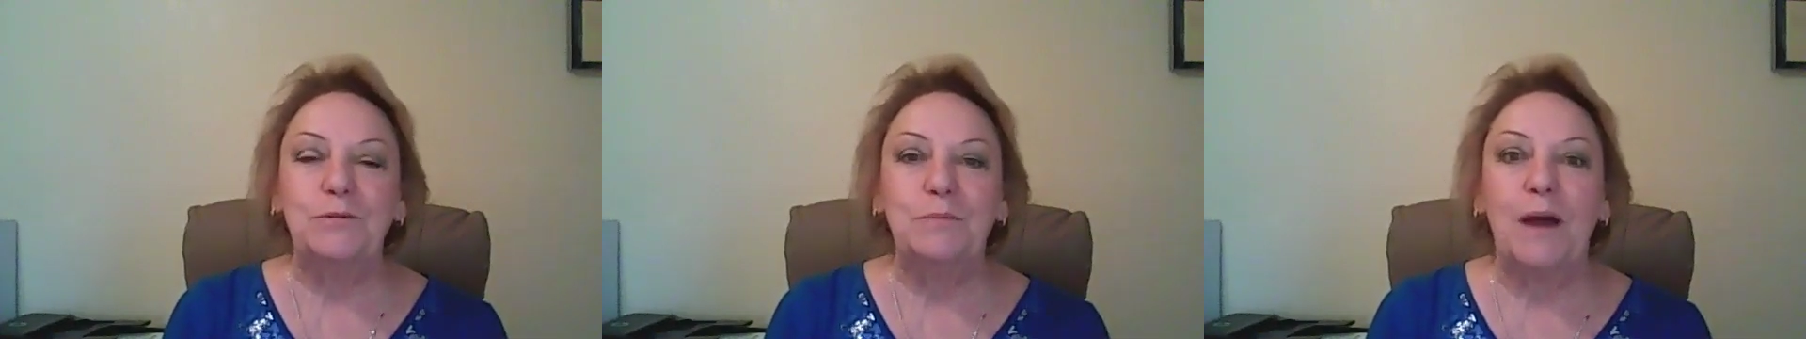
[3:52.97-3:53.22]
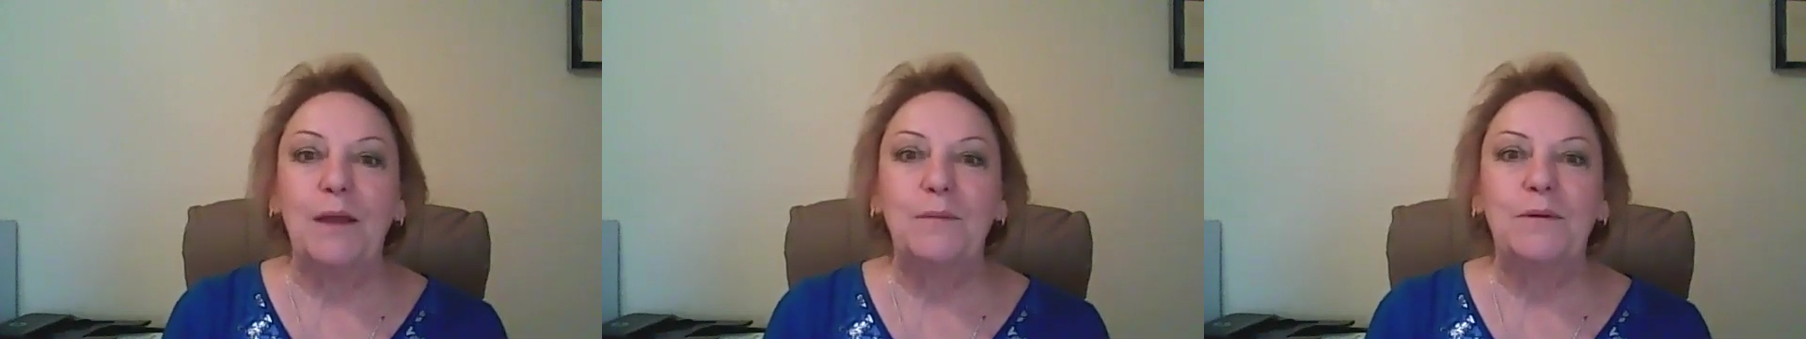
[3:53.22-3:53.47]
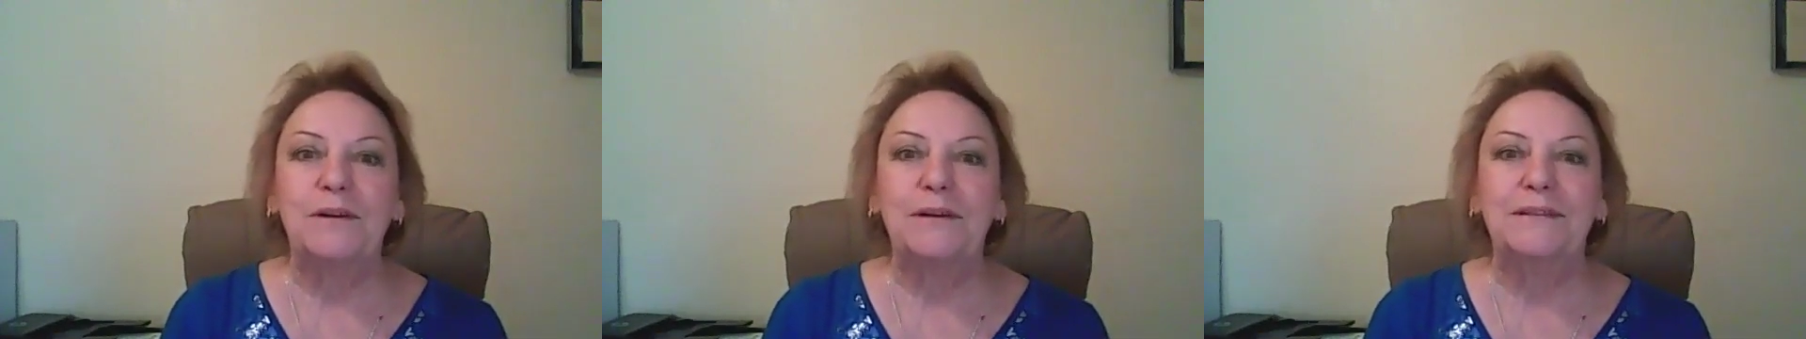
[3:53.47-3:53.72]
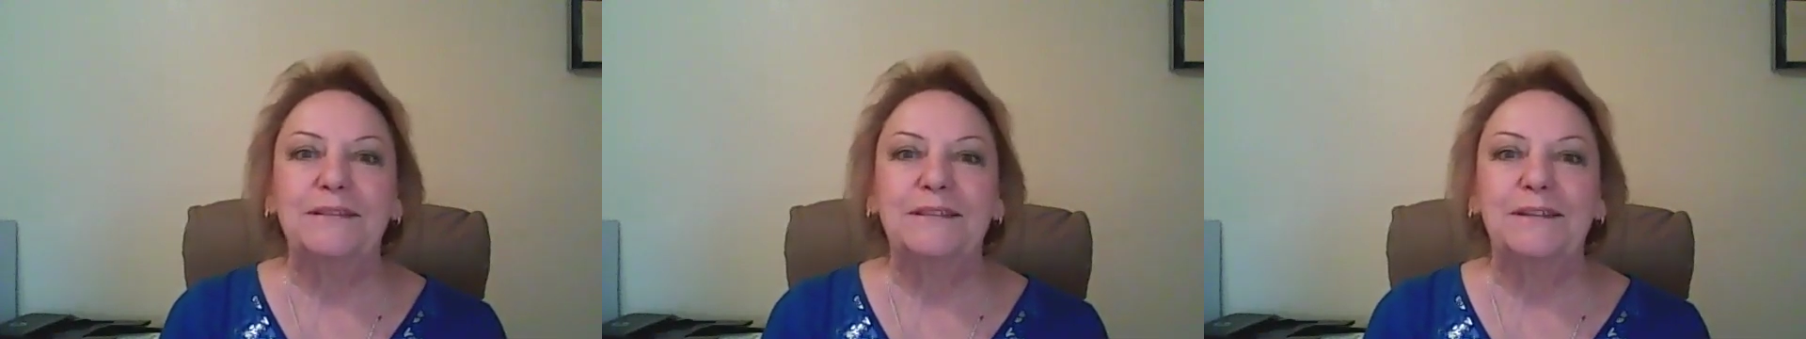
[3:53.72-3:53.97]
you might want to
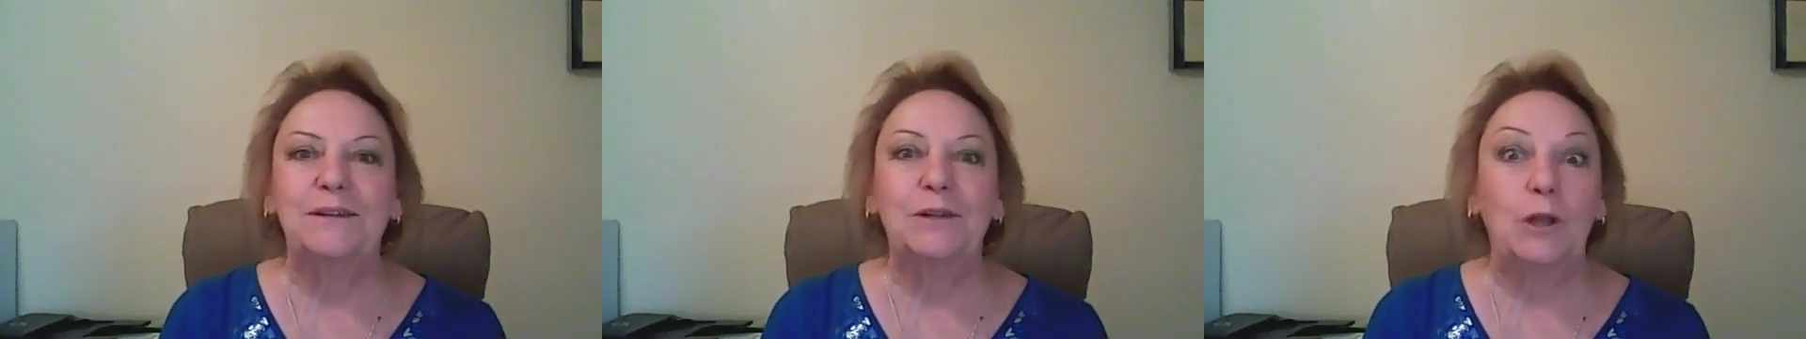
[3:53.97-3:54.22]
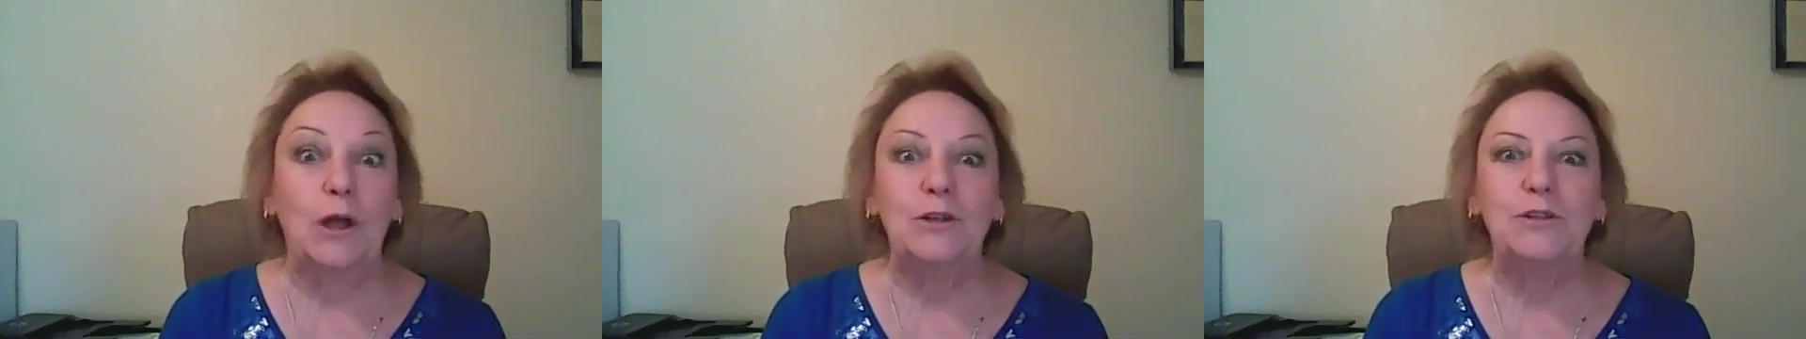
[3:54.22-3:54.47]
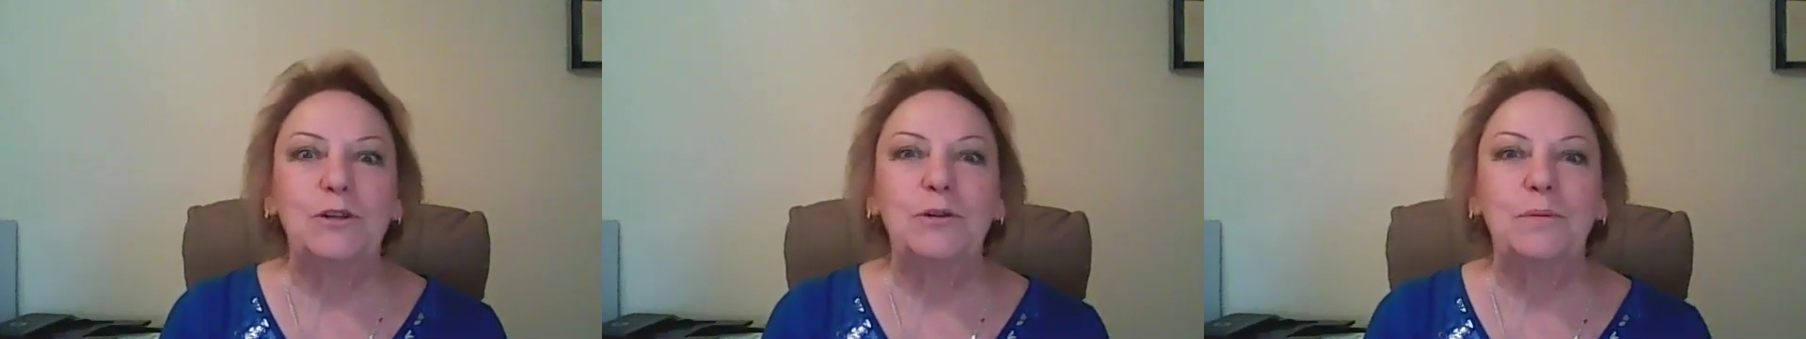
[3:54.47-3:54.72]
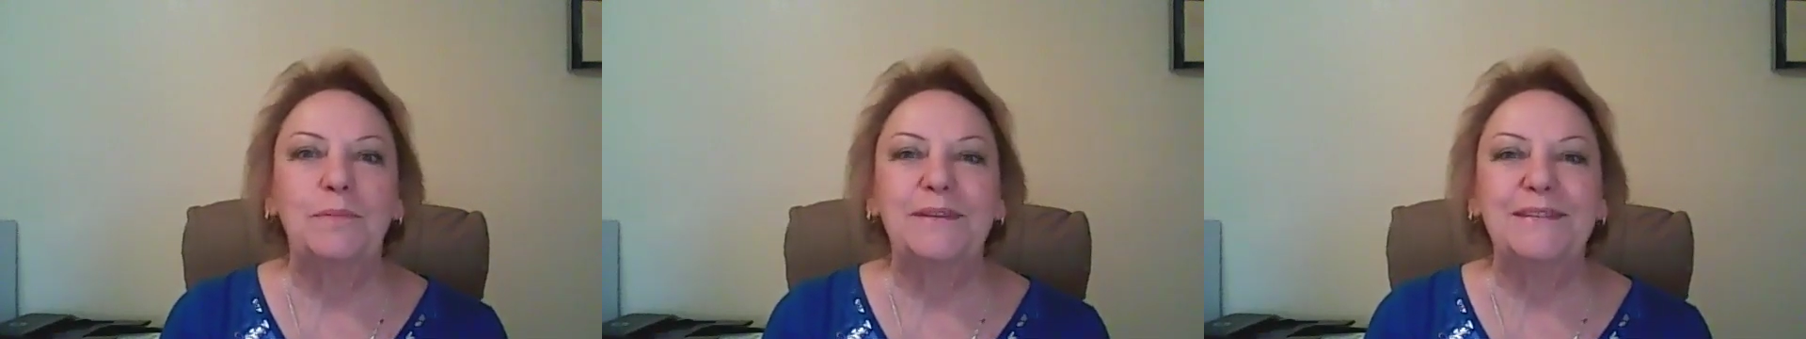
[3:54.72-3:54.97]
consider launching
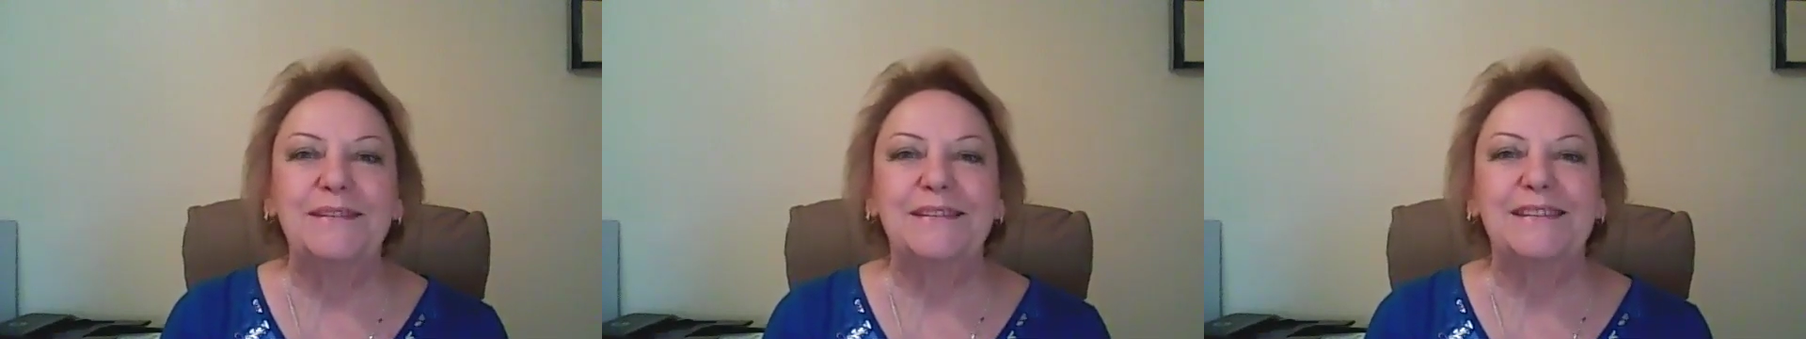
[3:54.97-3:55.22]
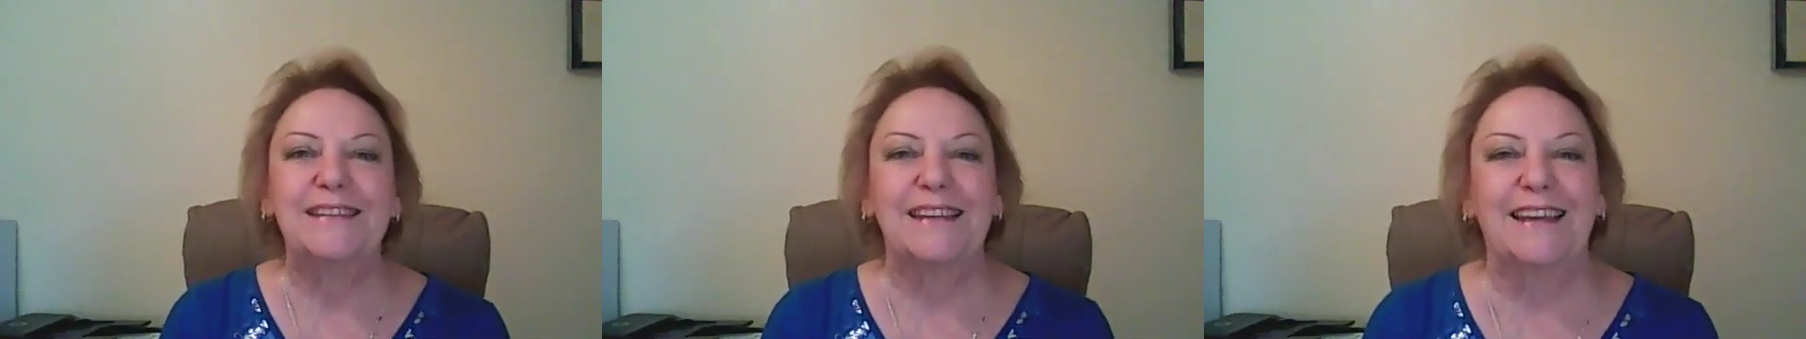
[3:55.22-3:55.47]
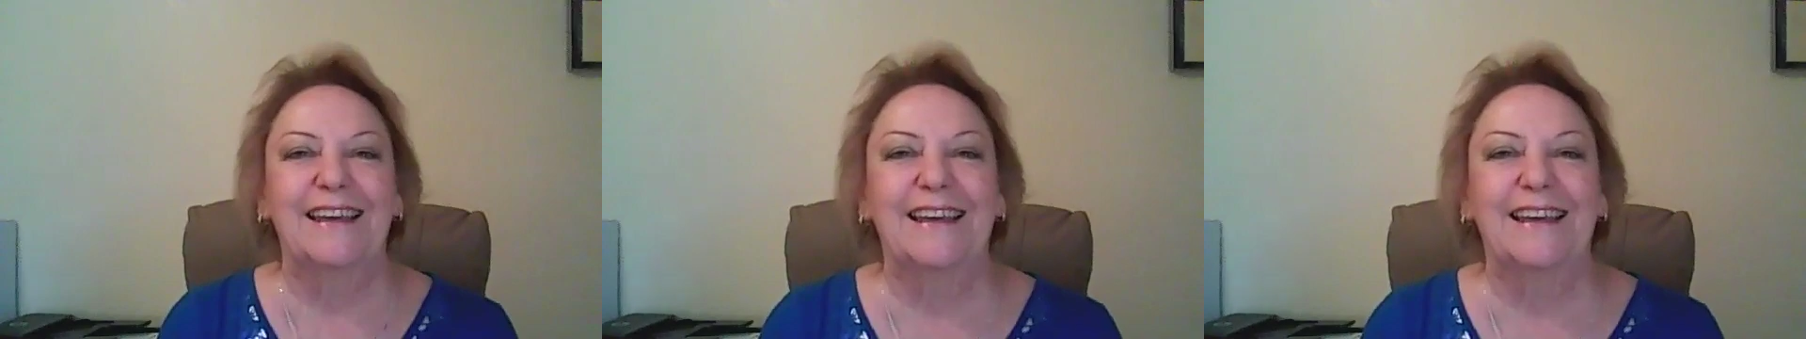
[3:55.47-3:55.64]
your business.